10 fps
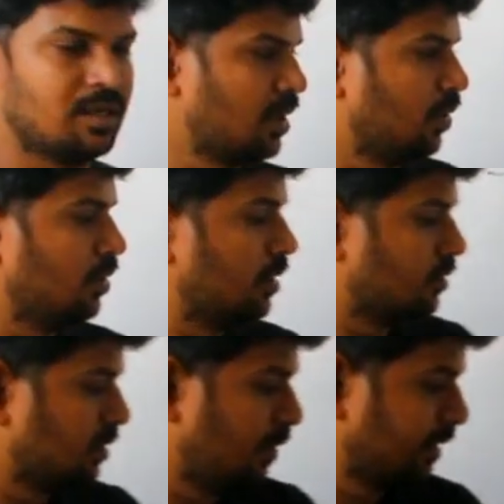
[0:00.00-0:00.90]
Now,
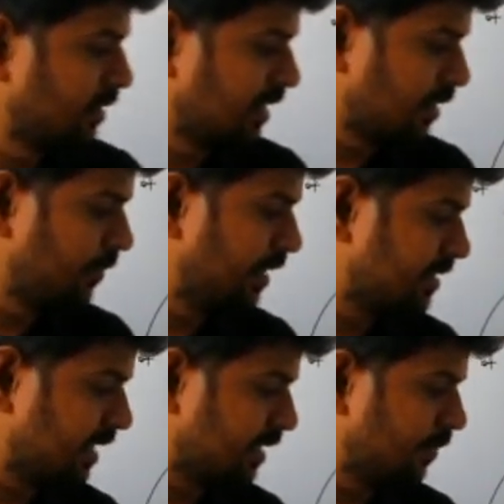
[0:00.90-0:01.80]
what is
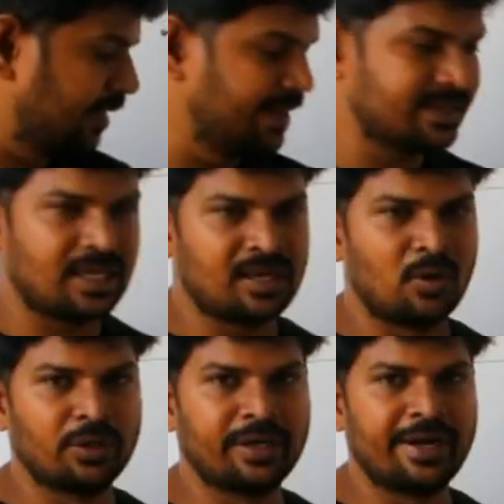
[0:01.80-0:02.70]
circumradius? Circumradius or
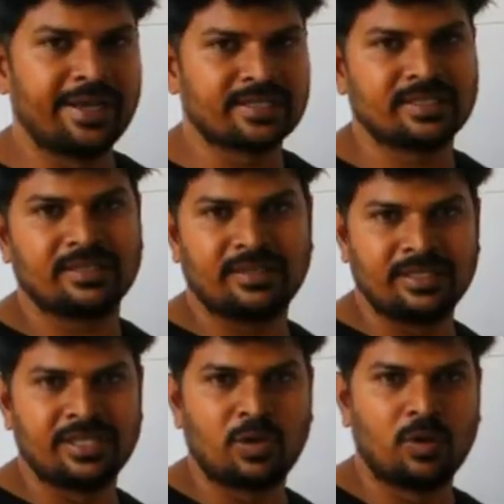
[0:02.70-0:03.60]
outer radius
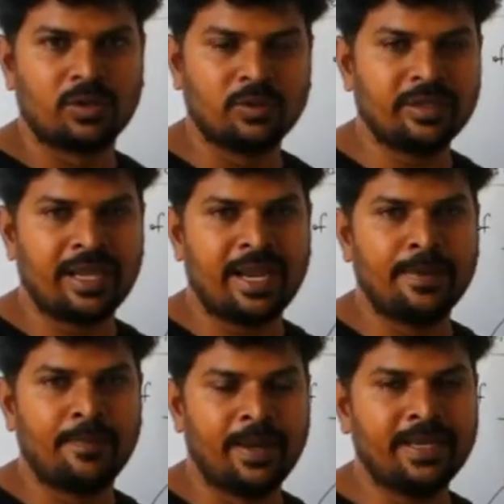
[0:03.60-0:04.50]
is equal to
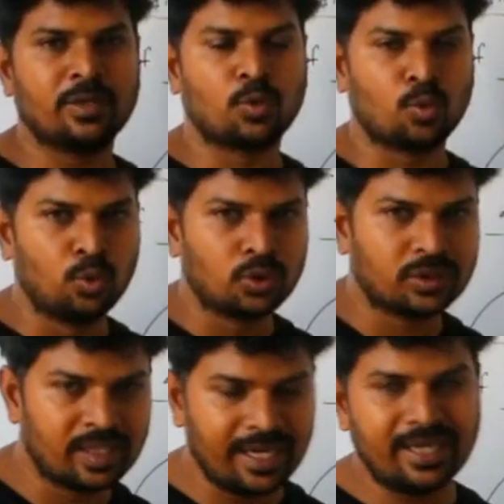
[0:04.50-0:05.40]
a by
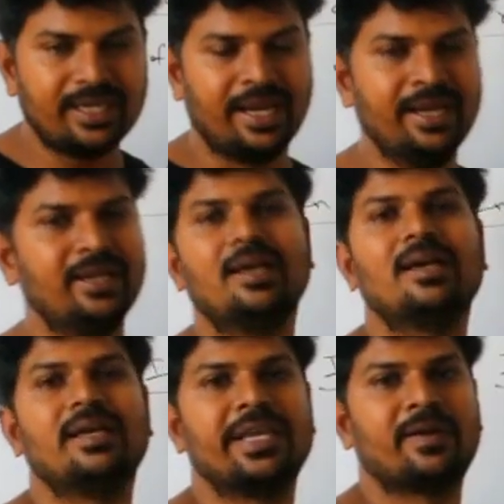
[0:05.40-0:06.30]
root 3 in
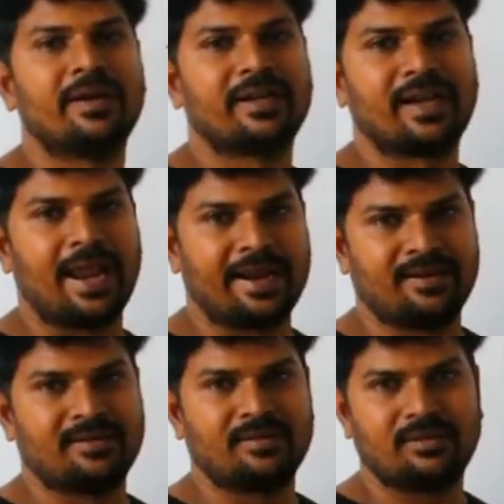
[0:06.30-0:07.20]
equilateral
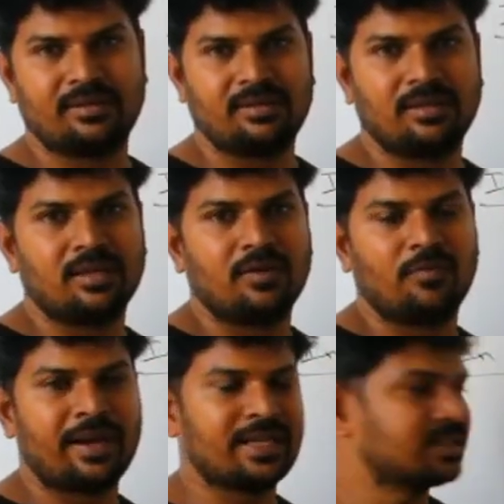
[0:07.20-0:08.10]
triangle.
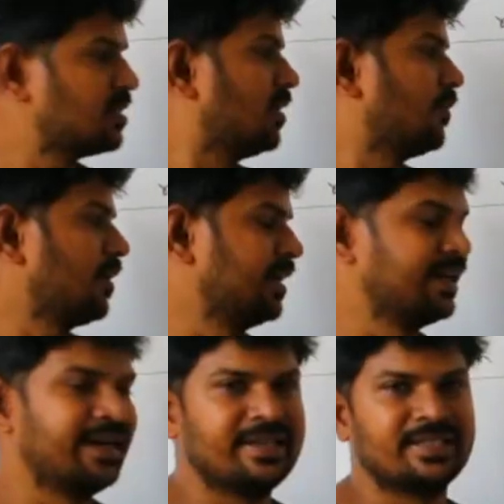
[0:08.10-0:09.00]
Whereas for
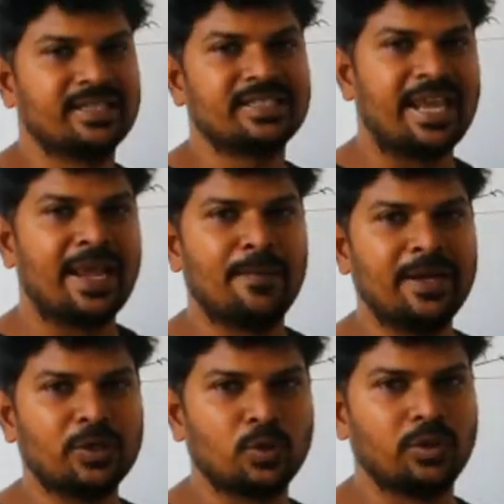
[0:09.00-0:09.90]
in radius it is a
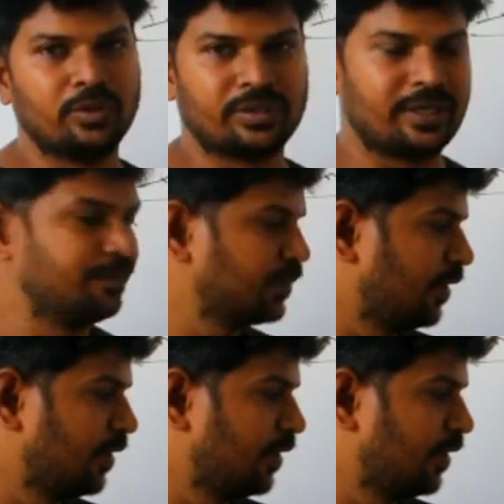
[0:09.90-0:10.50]
by 2 root 3.